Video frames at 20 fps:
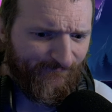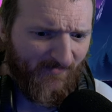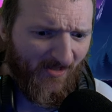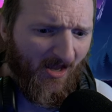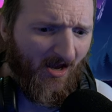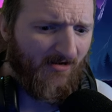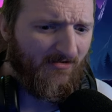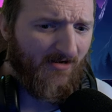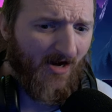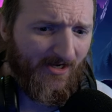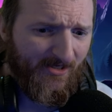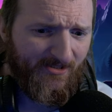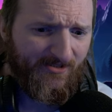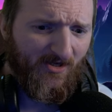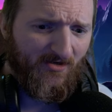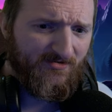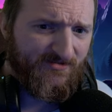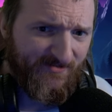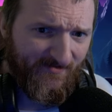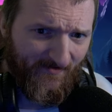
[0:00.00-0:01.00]
a lot of
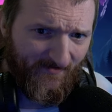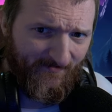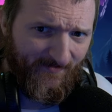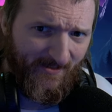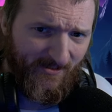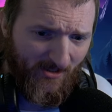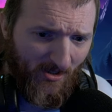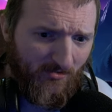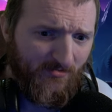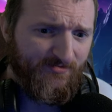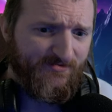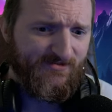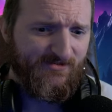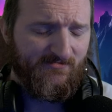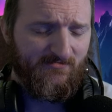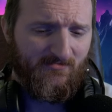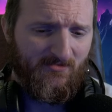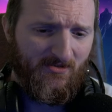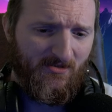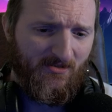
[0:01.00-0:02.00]
those videos,
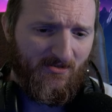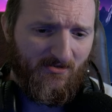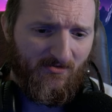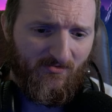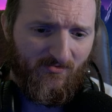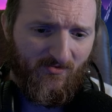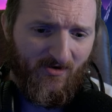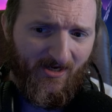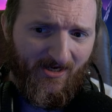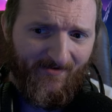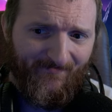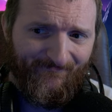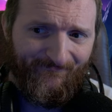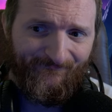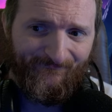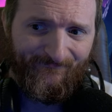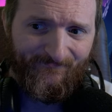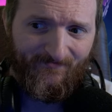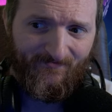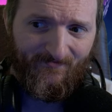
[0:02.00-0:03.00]
right?
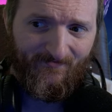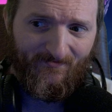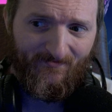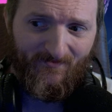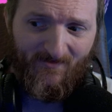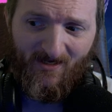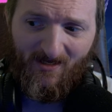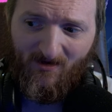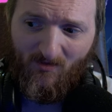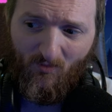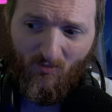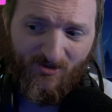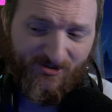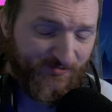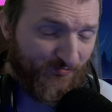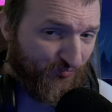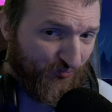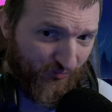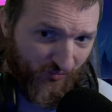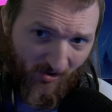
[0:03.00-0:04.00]
Was
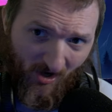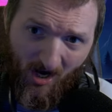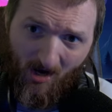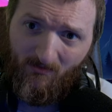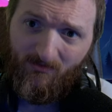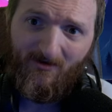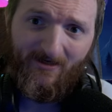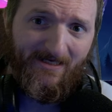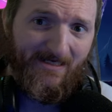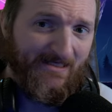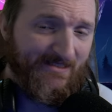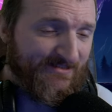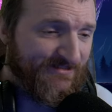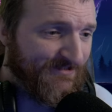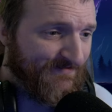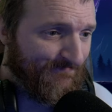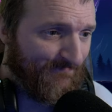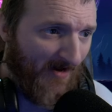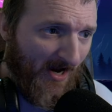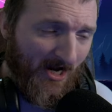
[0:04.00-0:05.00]
probably
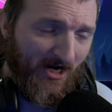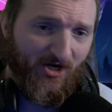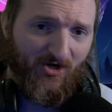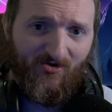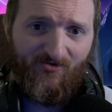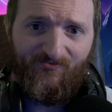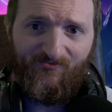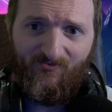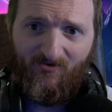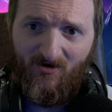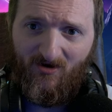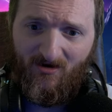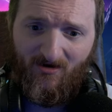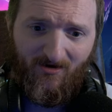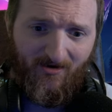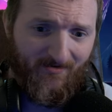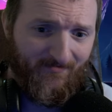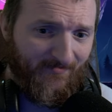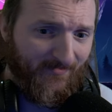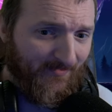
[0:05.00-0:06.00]
inspired
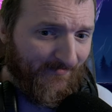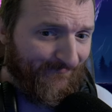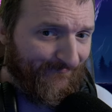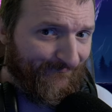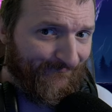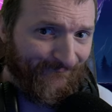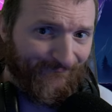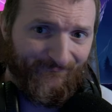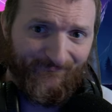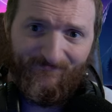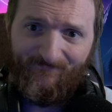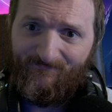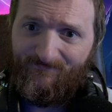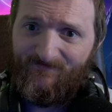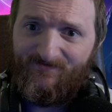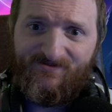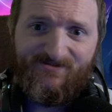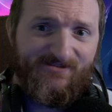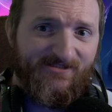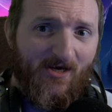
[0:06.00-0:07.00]
from
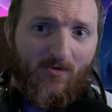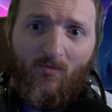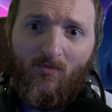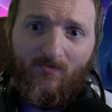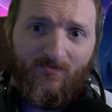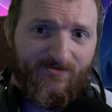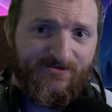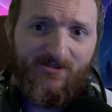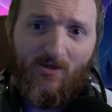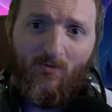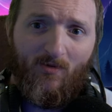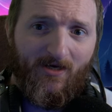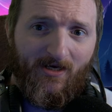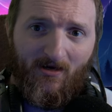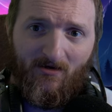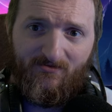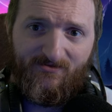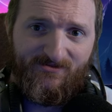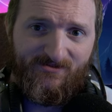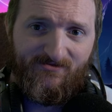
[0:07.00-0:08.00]
some someone
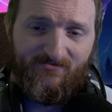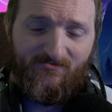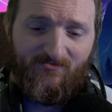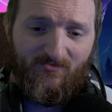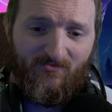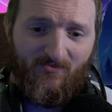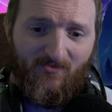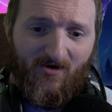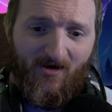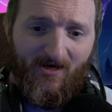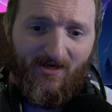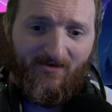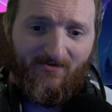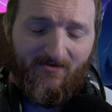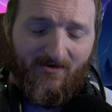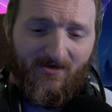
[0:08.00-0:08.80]
else, right?